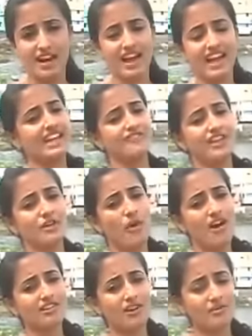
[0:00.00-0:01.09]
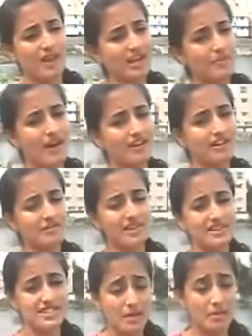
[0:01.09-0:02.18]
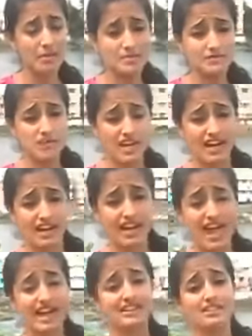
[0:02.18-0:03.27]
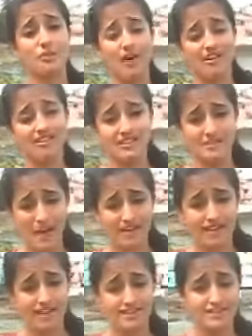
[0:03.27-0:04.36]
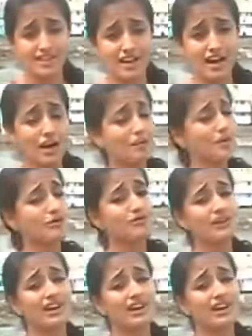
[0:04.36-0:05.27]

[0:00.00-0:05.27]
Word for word: An evening walk down Madipakkam in the suburbs of Chennai, and it's a walker's paradise. A beautiful